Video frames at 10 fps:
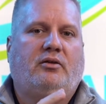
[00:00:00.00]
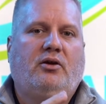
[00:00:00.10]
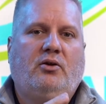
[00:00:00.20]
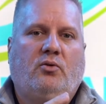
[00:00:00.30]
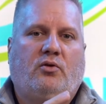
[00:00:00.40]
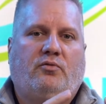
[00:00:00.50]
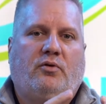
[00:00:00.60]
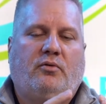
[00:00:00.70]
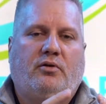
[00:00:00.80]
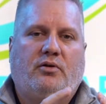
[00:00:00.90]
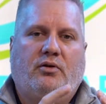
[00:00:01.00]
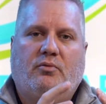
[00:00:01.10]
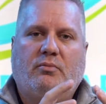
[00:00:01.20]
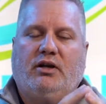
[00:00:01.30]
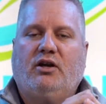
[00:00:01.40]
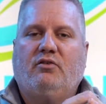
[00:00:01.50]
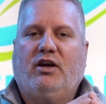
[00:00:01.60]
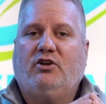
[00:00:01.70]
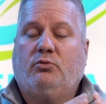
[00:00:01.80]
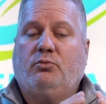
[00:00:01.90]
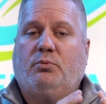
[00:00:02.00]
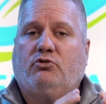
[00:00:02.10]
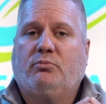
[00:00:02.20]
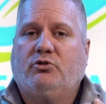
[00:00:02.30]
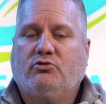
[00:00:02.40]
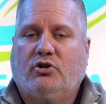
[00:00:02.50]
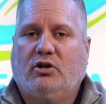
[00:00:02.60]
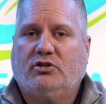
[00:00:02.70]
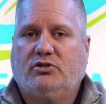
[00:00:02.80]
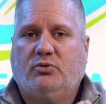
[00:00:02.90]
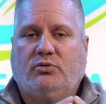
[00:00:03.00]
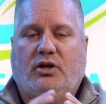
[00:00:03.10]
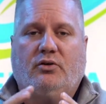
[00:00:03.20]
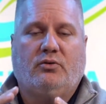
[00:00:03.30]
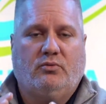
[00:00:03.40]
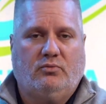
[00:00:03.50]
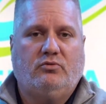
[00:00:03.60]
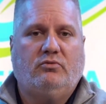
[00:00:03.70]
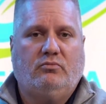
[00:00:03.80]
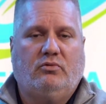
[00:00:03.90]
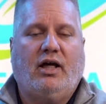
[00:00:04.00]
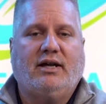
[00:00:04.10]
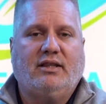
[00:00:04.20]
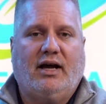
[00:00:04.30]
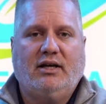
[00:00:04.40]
or from a Medicare Advantage with prescription drugs to another like that.